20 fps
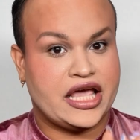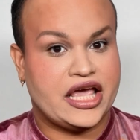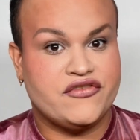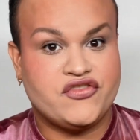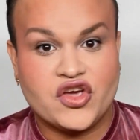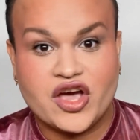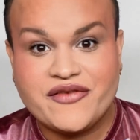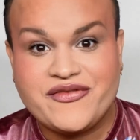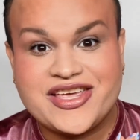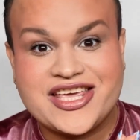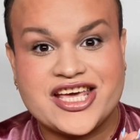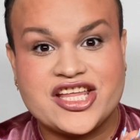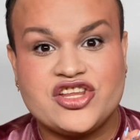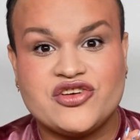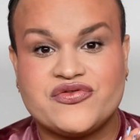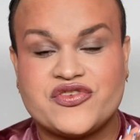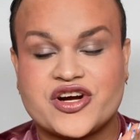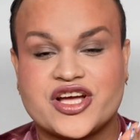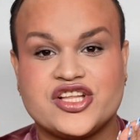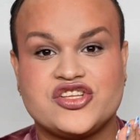If you haven't yet,
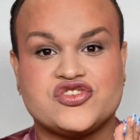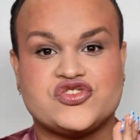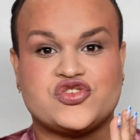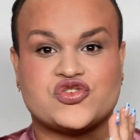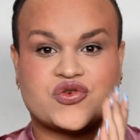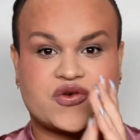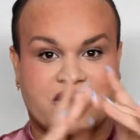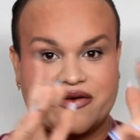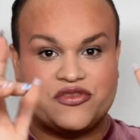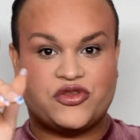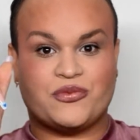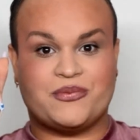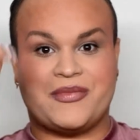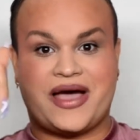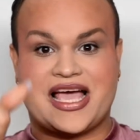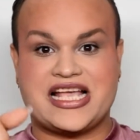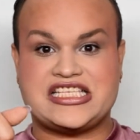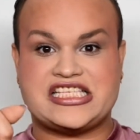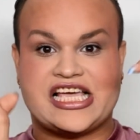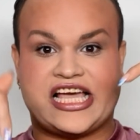don't forget to subscribe to
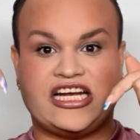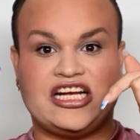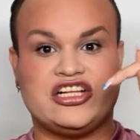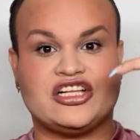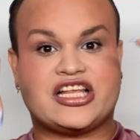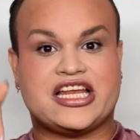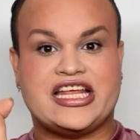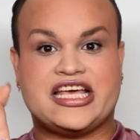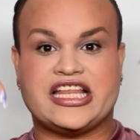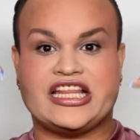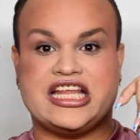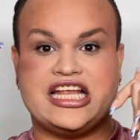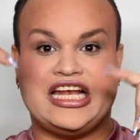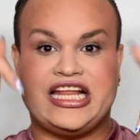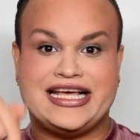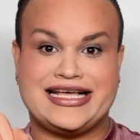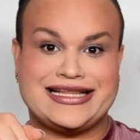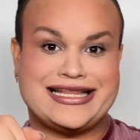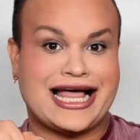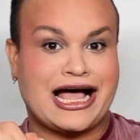my channel, click on the
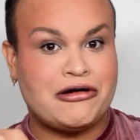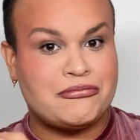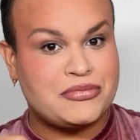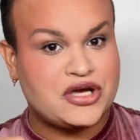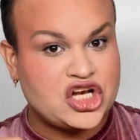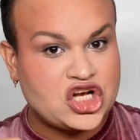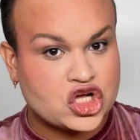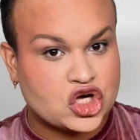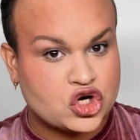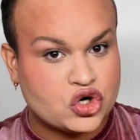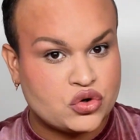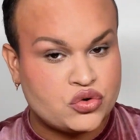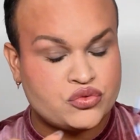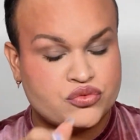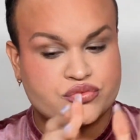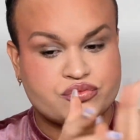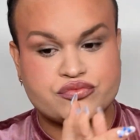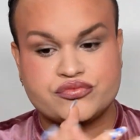link down below.